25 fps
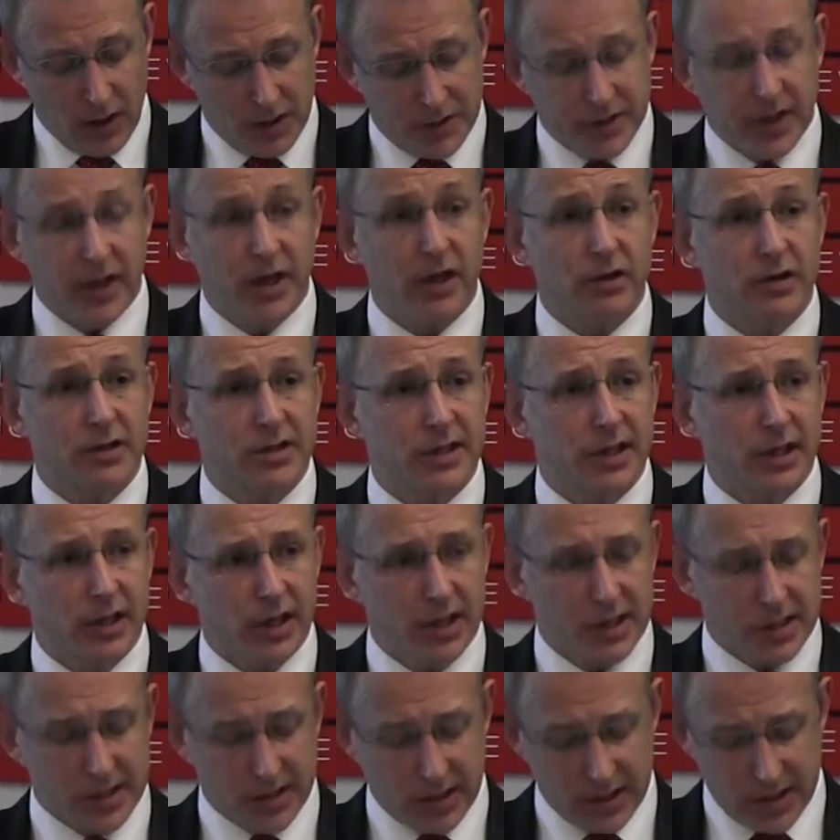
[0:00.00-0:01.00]
So there is at
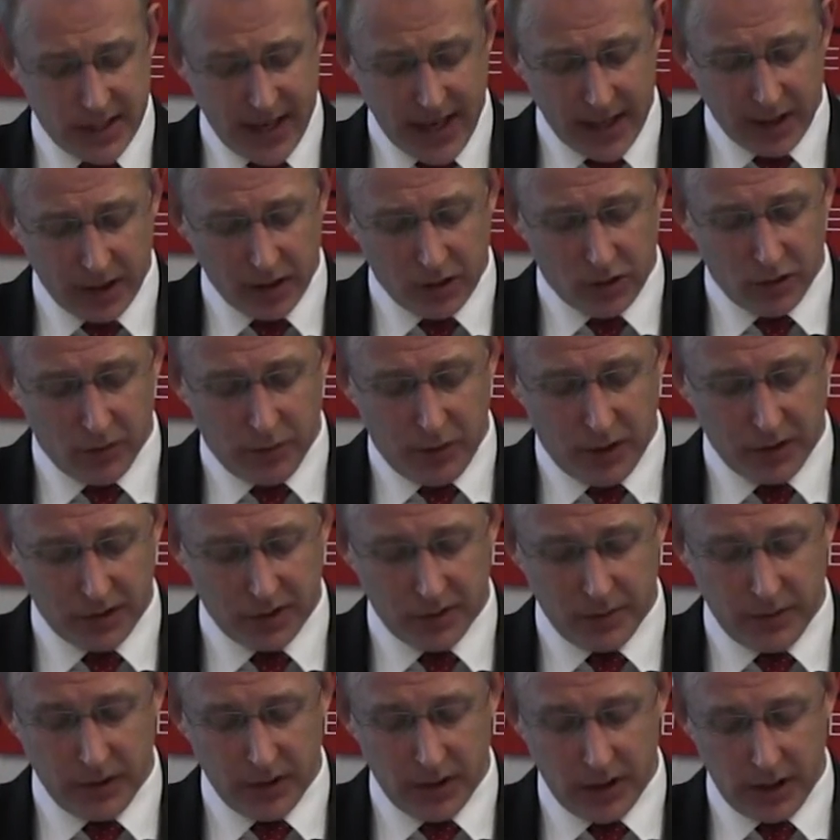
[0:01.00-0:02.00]
least the technical
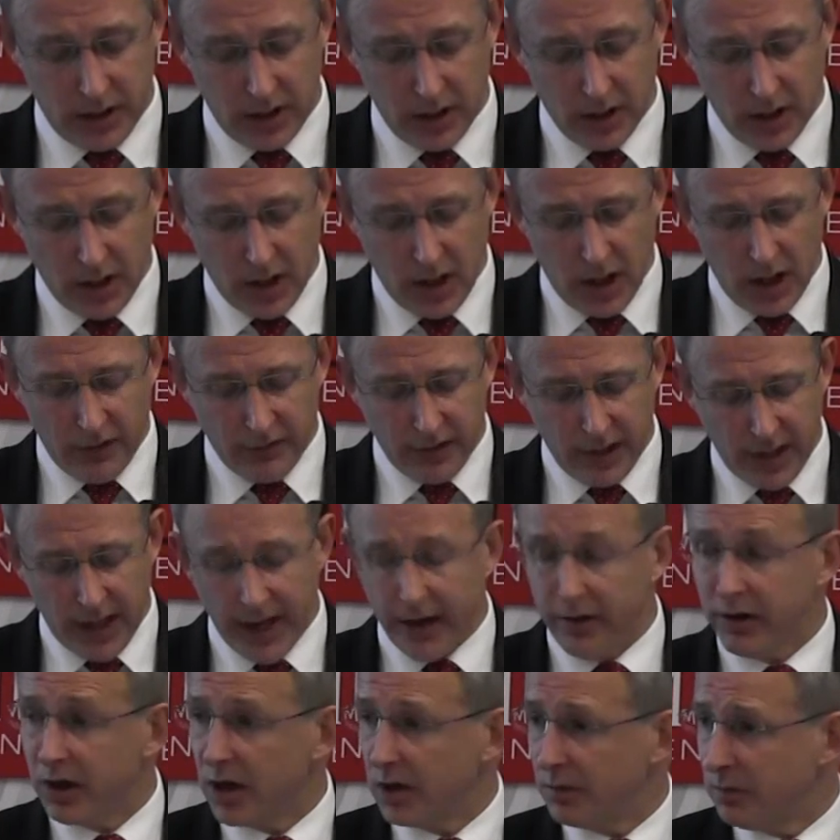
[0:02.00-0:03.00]
possibility of
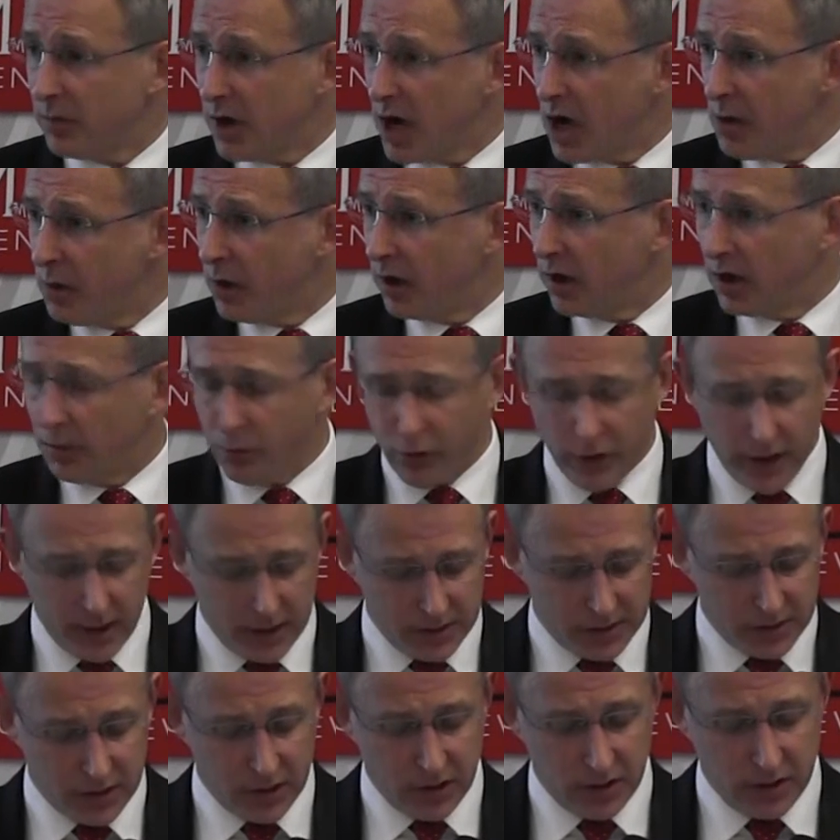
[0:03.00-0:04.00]
allowing mobile
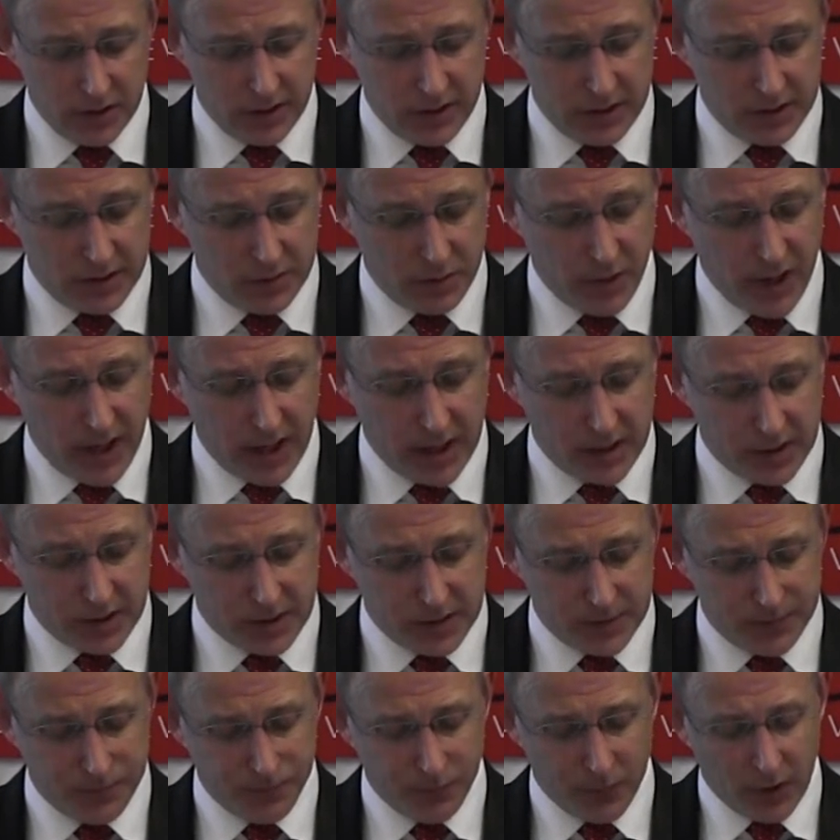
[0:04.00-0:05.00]
operators to use this space.